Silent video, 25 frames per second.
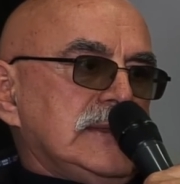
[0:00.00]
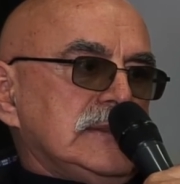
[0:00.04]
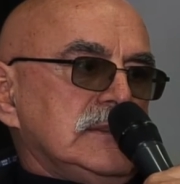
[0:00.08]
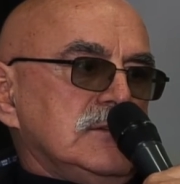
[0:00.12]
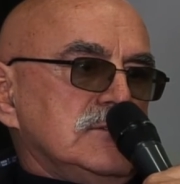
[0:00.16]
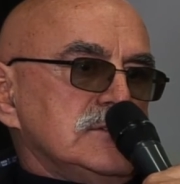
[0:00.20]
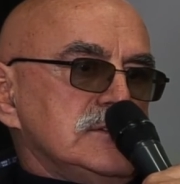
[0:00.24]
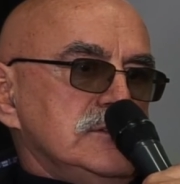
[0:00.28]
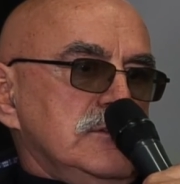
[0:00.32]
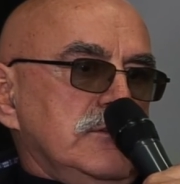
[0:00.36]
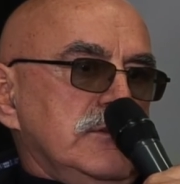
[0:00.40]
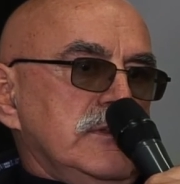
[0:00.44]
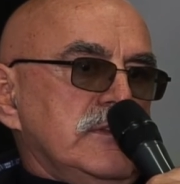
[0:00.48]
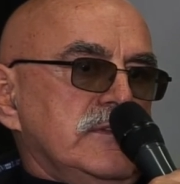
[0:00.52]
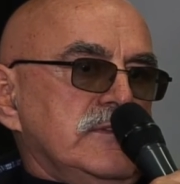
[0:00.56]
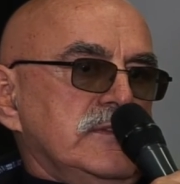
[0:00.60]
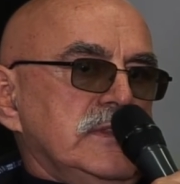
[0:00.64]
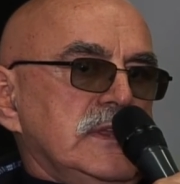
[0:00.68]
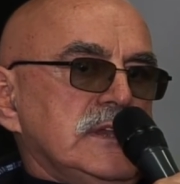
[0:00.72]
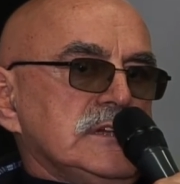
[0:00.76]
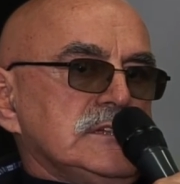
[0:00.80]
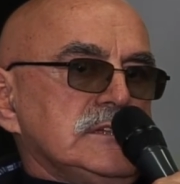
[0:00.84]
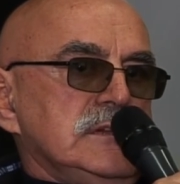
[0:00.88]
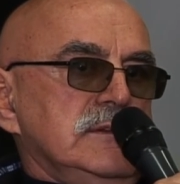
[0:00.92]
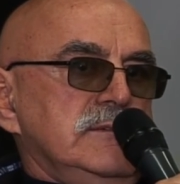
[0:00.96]
create what
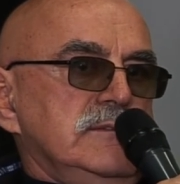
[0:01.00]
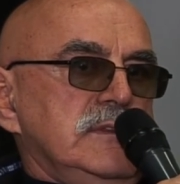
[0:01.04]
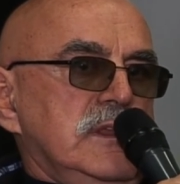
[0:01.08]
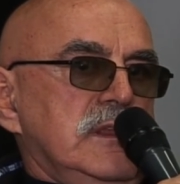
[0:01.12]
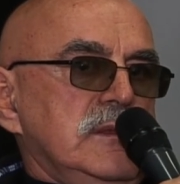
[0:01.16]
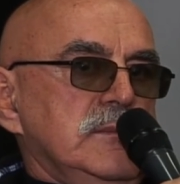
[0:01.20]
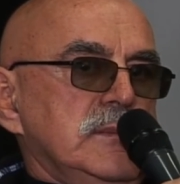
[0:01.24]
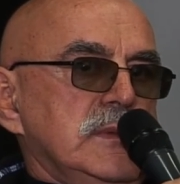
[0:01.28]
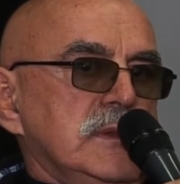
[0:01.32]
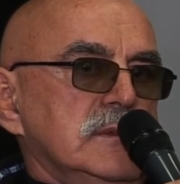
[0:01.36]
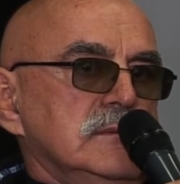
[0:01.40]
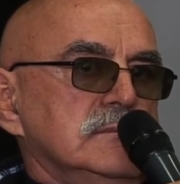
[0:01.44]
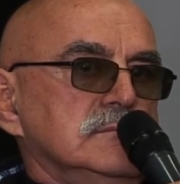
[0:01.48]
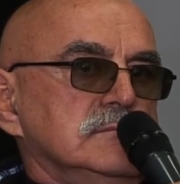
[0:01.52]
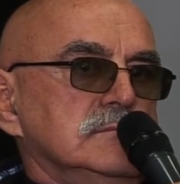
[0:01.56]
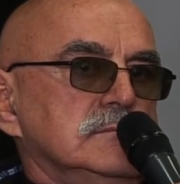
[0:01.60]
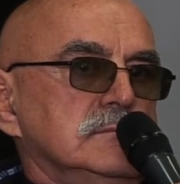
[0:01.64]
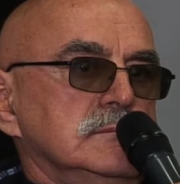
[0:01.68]
he finally